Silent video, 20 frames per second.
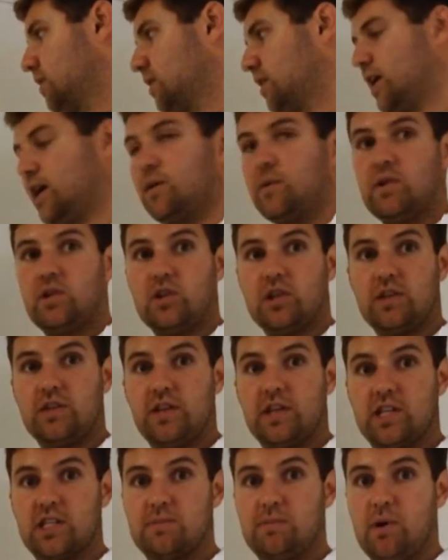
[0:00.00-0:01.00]
Now we look at
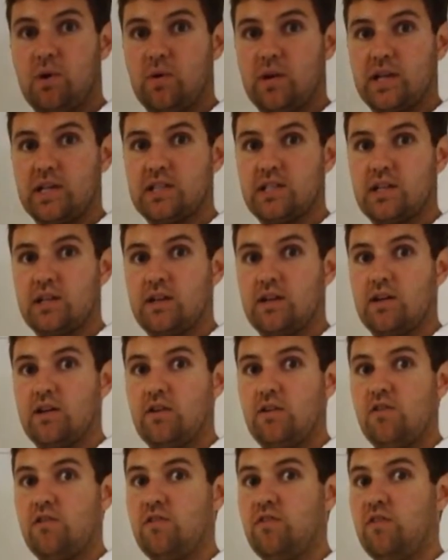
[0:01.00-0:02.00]
the exponent.
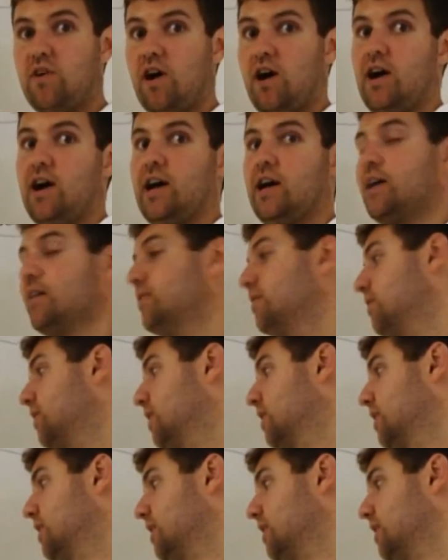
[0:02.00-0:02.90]
5